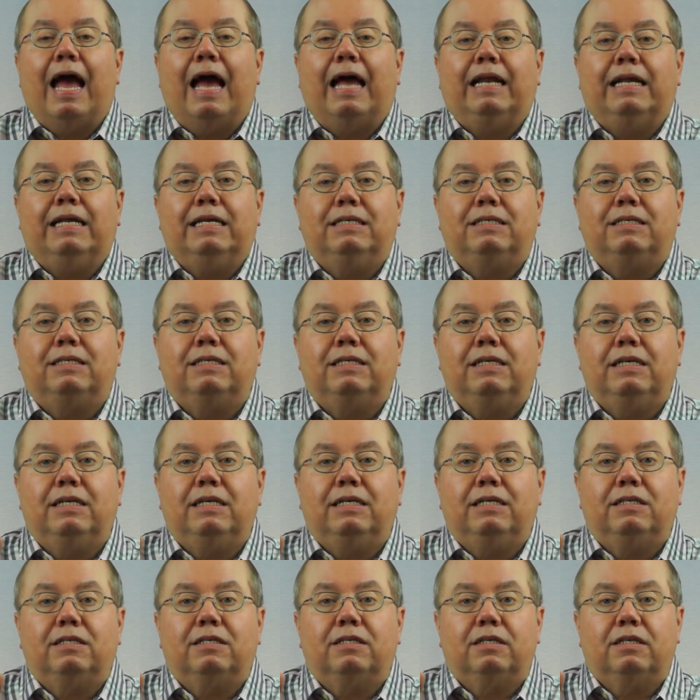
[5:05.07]
and he
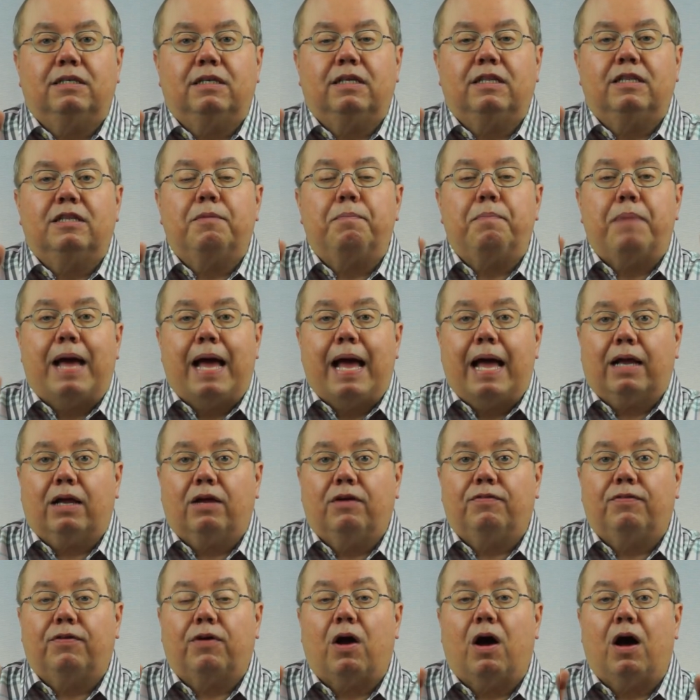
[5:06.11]
sees the back
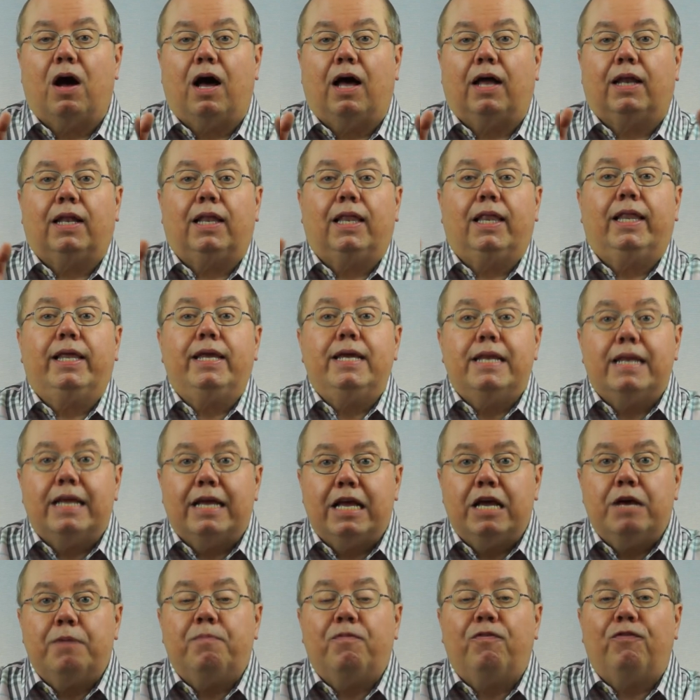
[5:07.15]
of God
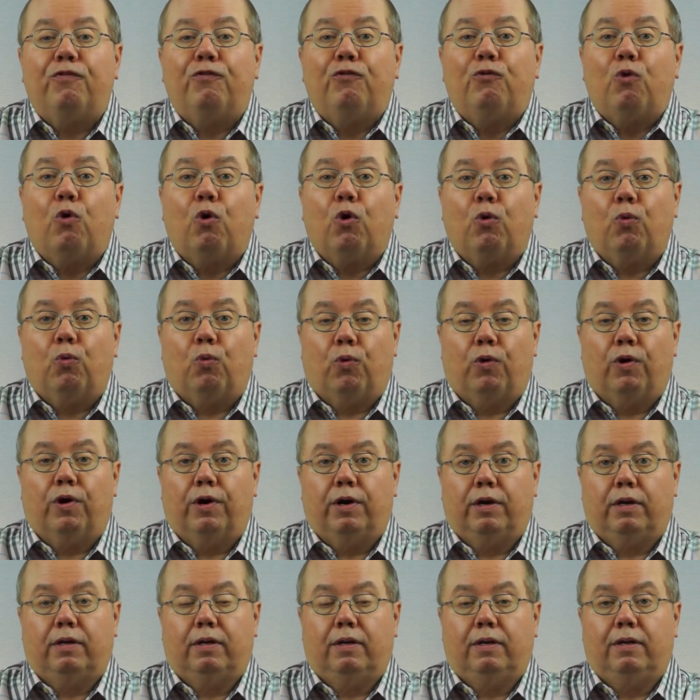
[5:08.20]
leading him
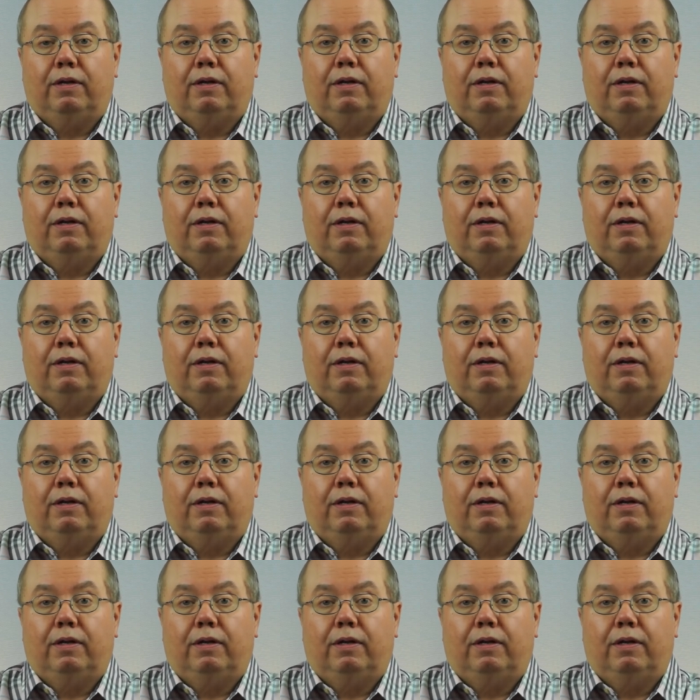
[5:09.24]
forward.